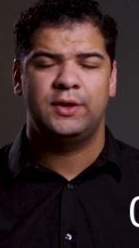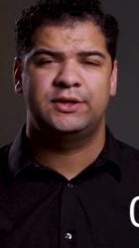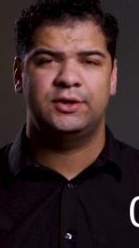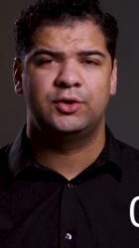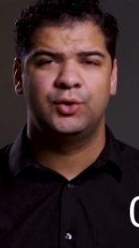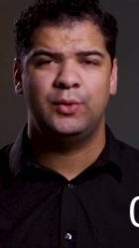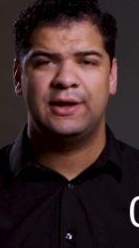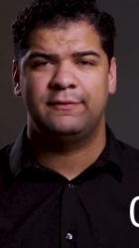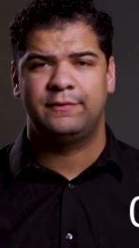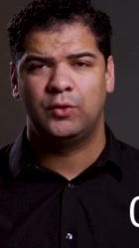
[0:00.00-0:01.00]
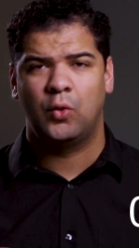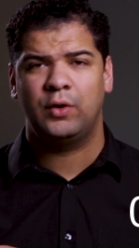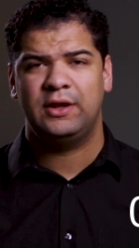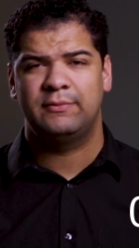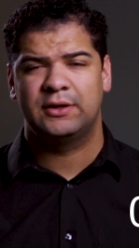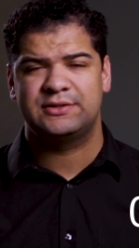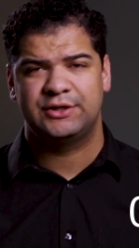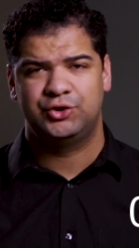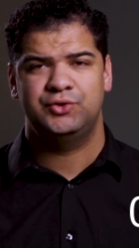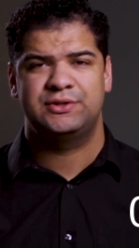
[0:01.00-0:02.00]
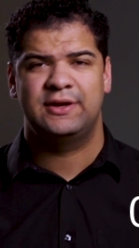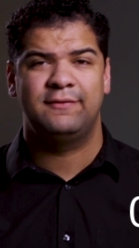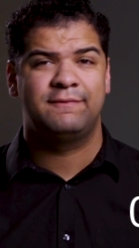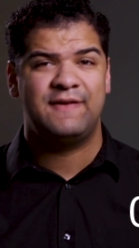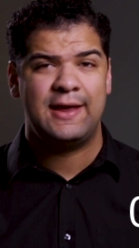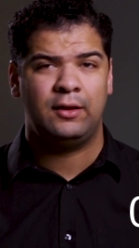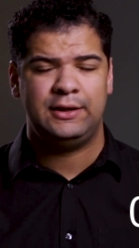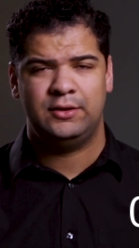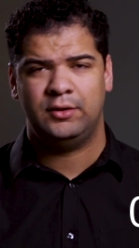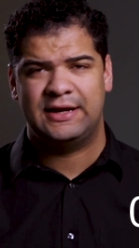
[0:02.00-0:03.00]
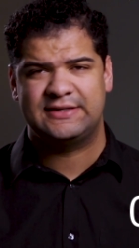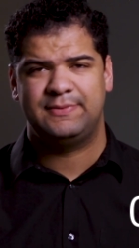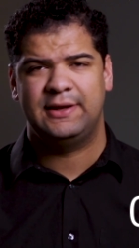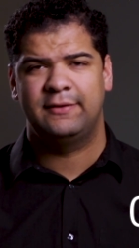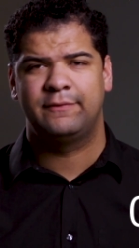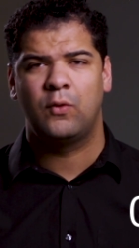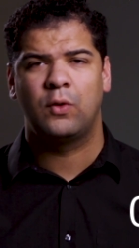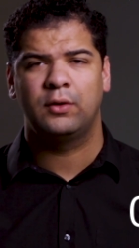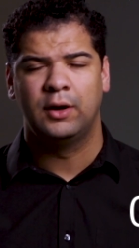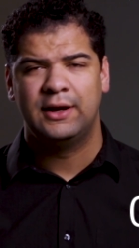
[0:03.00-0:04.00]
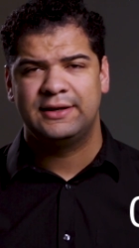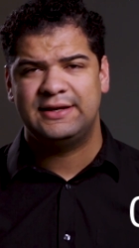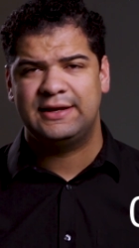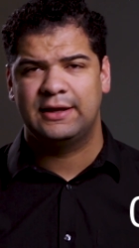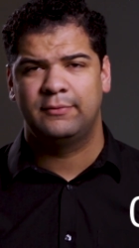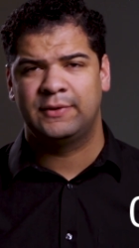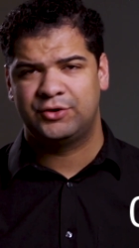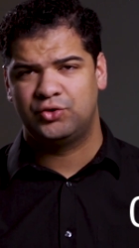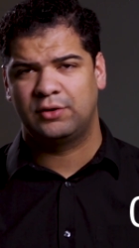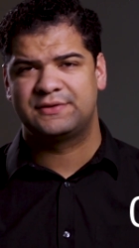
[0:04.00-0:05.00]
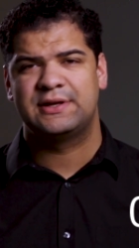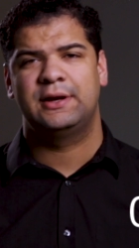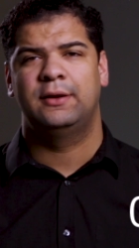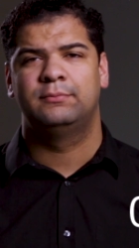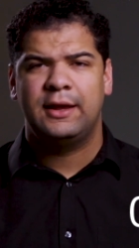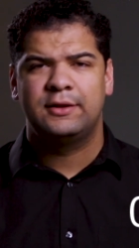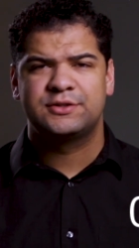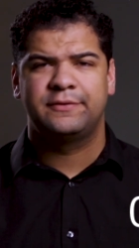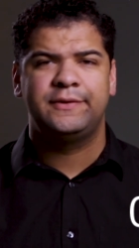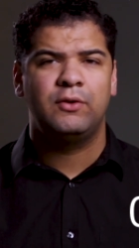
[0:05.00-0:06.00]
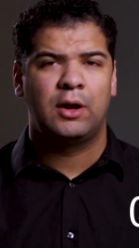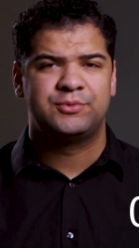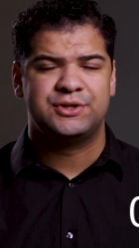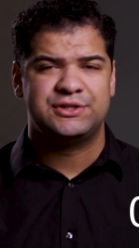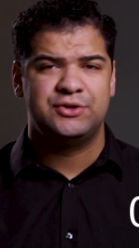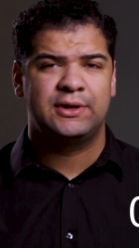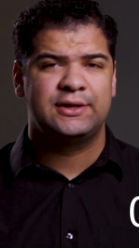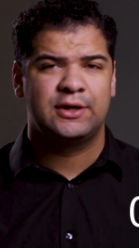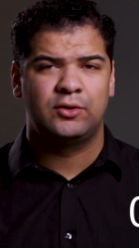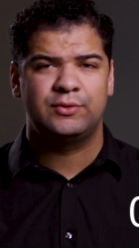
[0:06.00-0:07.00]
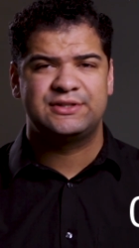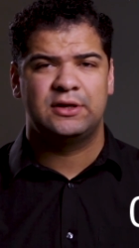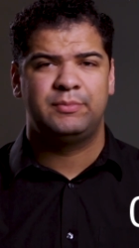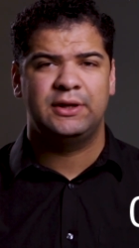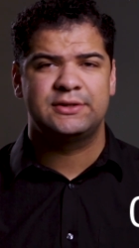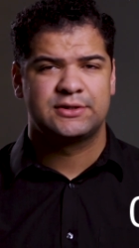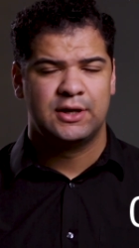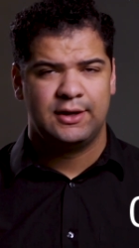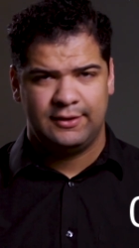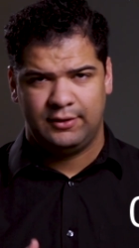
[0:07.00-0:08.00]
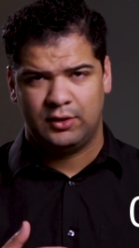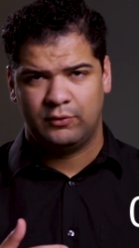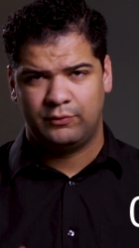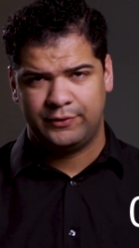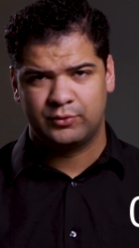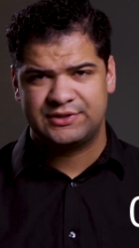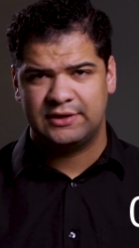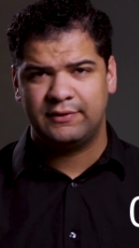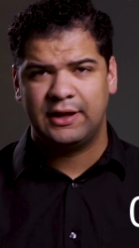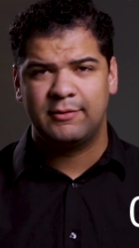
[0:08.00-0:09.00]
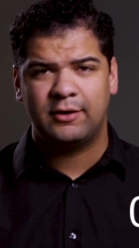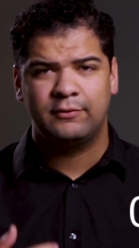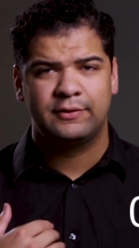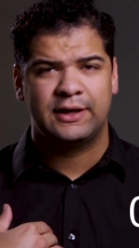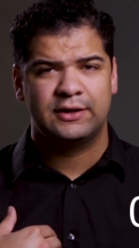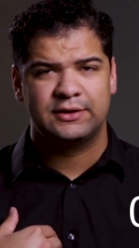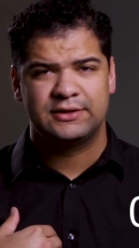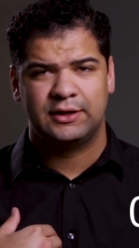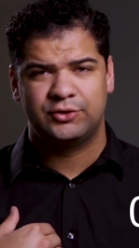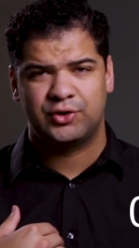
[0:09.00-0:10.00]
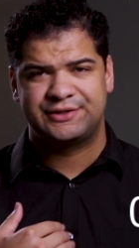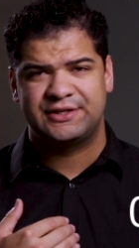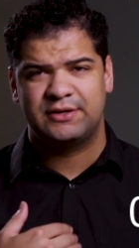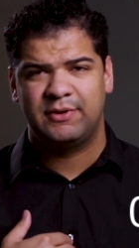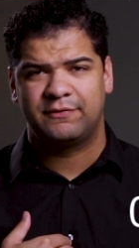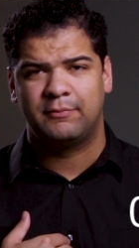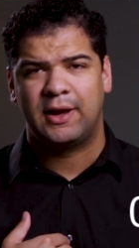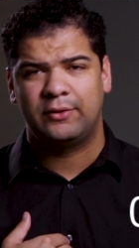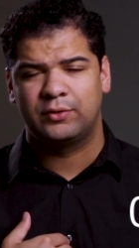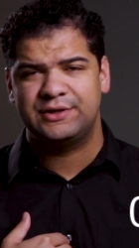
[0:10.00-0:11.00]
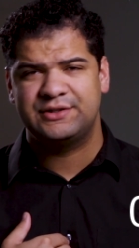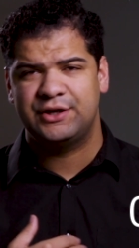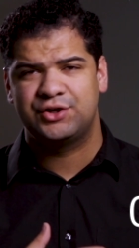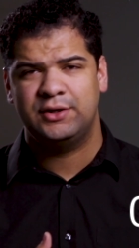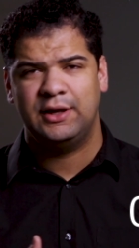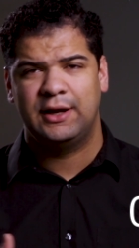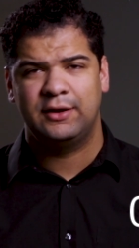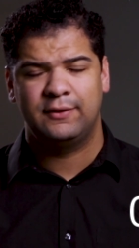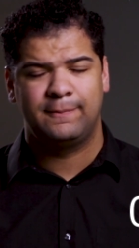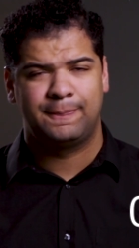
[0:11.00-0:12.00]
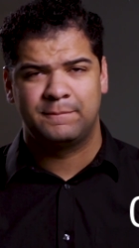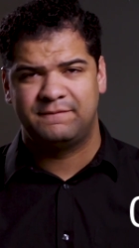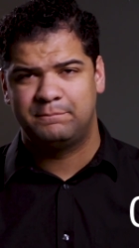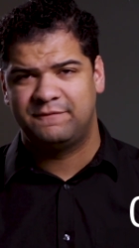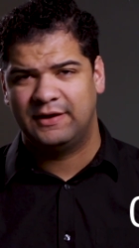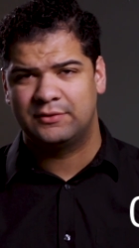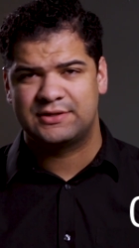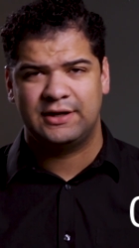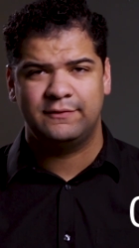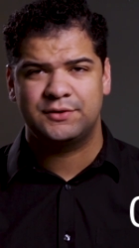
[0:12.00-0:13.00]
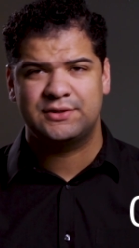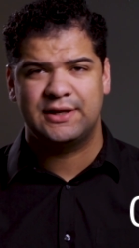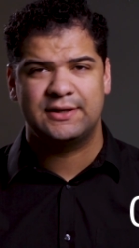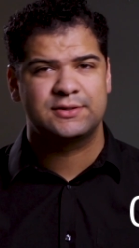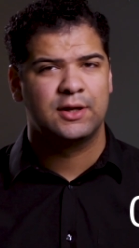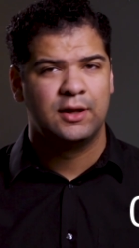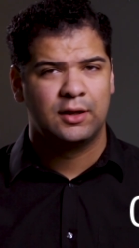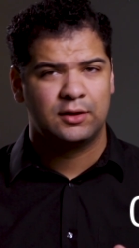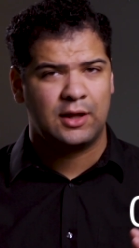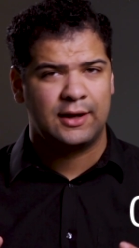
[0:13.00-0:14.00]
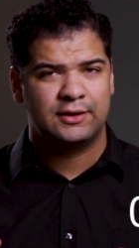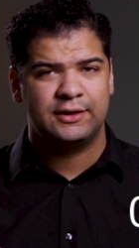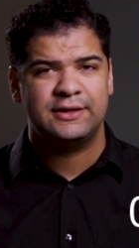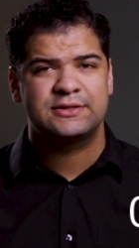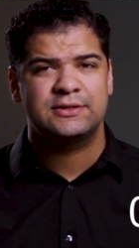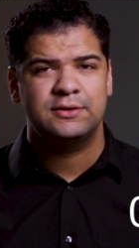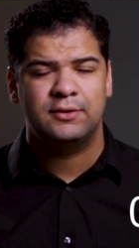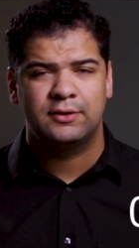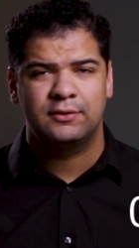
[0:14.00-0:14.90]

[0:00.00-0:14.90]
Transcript: what to do if your emails that you send fail either SPF or DKIM that you have set up. And there's a few options. You can tell the recipients if you receive an email that addresses to be from my organization and it fails any of those tests, likely it's